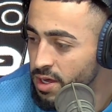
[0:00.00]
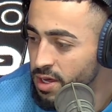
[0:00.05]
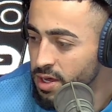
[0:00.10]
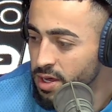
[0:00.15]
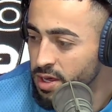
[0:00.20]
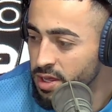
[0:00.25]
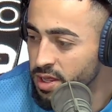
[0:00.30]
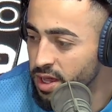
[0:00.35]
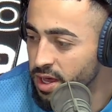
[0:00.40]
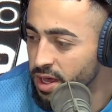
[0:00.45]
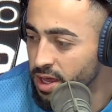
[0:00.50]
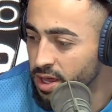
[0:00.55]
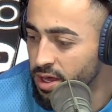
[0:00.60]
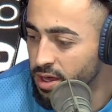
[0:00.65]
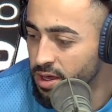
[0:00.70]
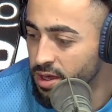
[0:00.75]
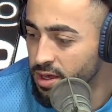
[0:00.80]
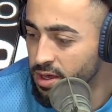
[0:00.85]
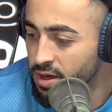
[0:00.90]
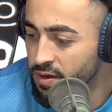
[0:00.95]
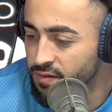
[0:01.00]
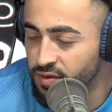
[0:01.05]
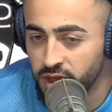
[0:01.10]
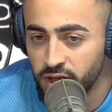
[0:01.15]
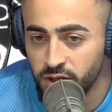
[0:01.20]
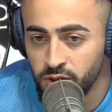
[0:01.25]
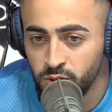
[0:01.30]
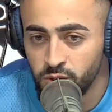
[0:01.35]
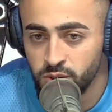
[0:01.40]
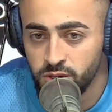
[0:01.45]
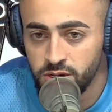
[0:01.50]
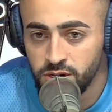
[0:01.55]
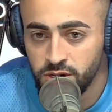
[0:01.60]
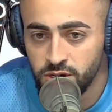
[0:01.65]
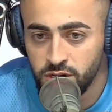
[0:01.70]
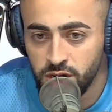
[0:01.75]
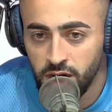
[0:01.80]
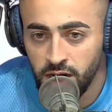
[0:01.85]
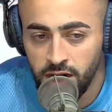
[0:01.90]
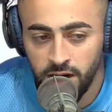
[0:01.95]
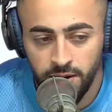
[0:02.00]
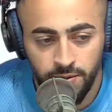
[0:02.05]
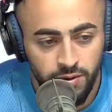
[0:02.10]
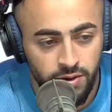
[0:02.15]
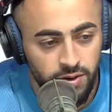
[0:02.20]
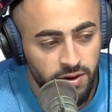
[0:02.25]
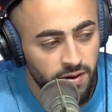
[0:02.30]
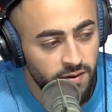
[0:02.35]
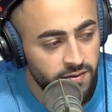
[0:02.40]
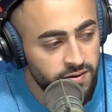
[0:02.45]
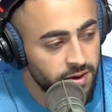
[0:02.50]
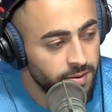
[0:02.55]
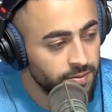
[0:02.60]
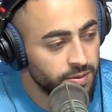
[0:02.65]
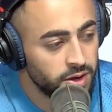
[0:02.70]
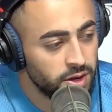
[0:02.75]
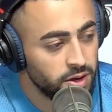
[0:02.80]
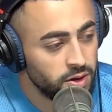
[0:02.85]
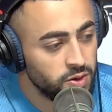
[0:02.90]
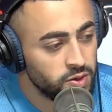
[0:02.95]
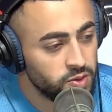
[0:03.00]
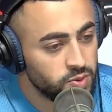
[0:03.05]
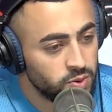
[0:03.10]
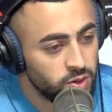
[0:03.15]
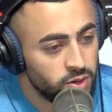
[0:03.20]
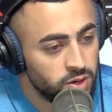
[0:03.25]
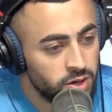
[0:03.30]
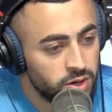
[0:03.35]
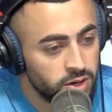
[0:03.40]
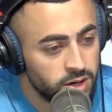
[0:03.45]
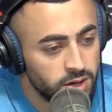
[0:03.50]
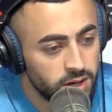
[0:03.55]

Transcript: like, if they lose their job or if something goes wrong,